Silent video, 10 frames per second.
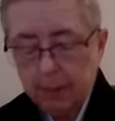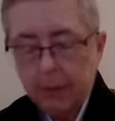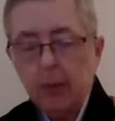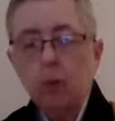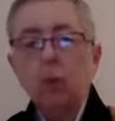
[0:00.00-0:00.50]

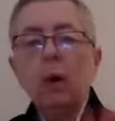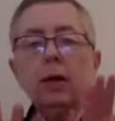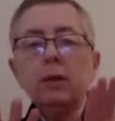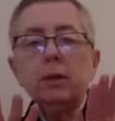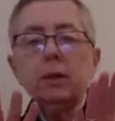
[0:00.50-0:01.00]
The
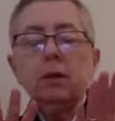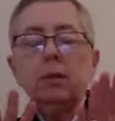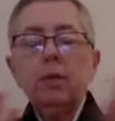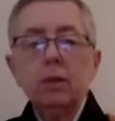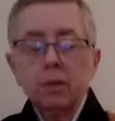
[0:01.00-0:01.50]
arising of
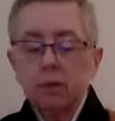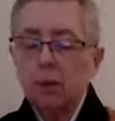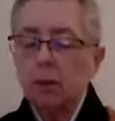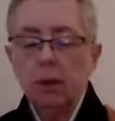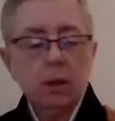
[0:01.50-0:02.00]

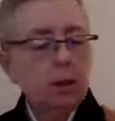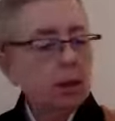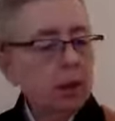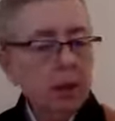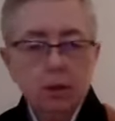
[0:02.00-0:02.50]
this
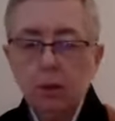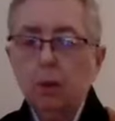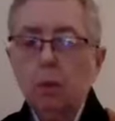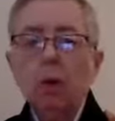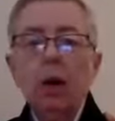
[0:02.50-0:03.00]
is the
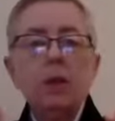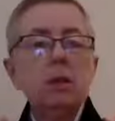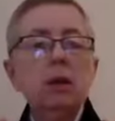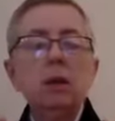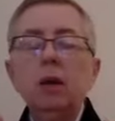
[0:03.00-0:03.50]
arising